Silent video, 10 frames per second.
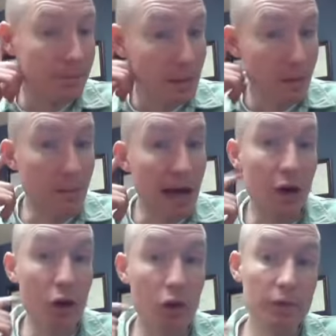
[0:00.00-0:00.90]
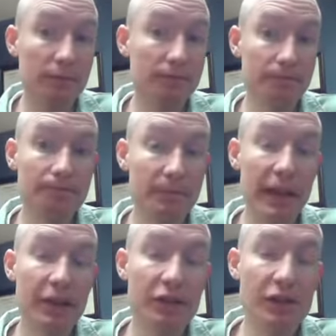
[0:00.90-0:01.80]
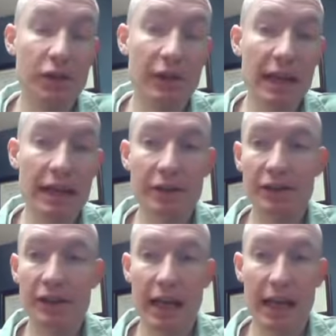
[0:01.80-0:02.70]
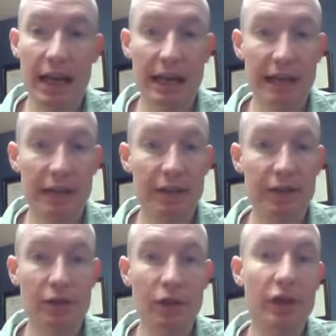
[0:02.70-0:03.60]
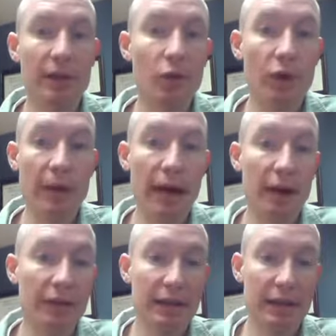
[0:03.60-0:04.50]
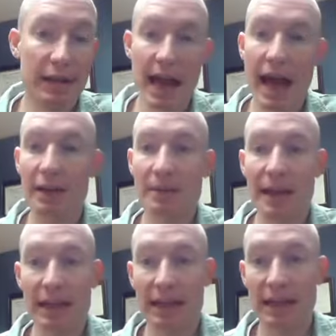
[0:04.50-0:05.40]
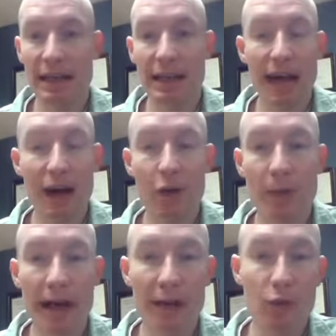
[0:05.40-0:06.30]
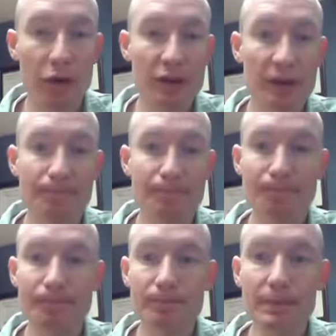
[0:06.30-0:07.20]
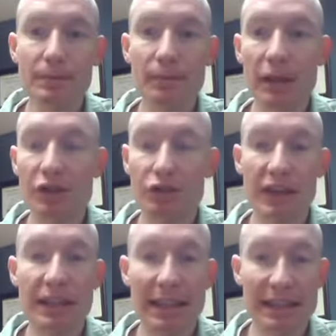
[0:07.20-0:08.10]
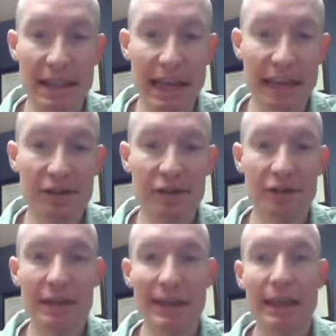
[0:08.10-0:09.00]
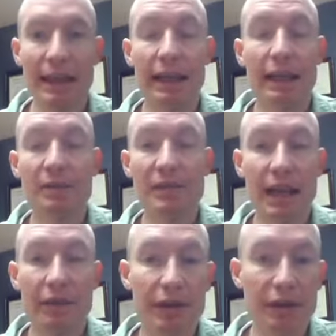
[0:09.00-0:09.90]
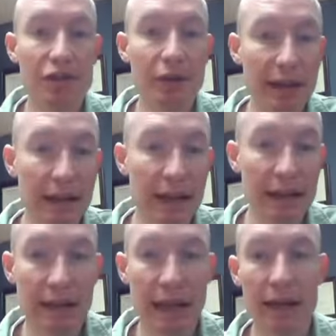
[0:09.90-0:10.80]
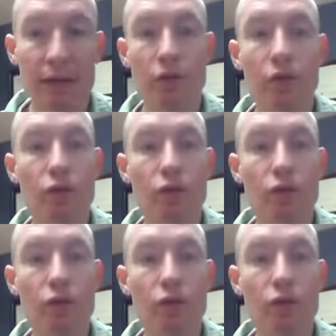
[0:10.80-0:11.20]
my own injuries over the years and learning more about anatomy and how the body works, stretching isn't the answer. It comes down to strengthening. And